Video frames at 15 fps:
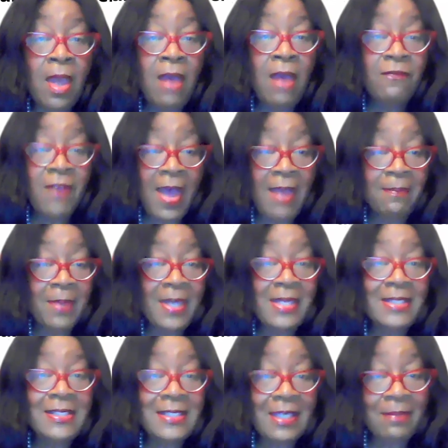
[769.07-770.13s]
Phi Beta
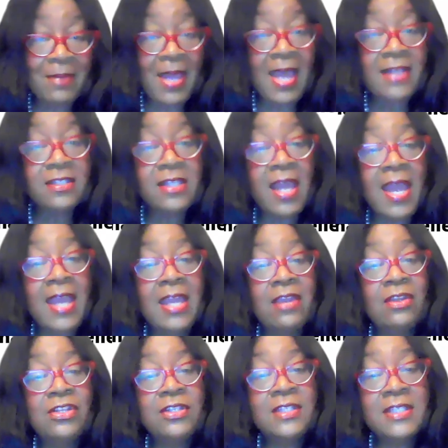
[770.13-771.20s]
Sigma has a
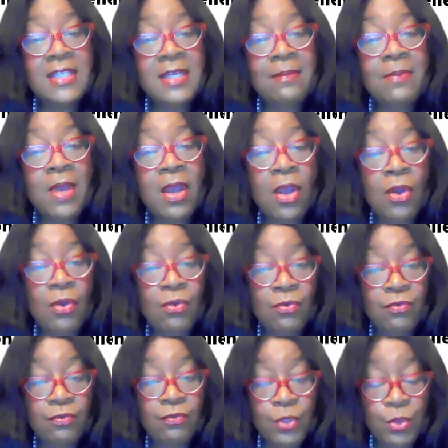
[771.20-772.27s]
deep
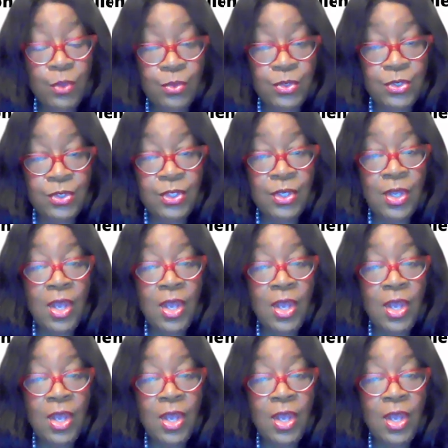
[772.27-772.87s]
roots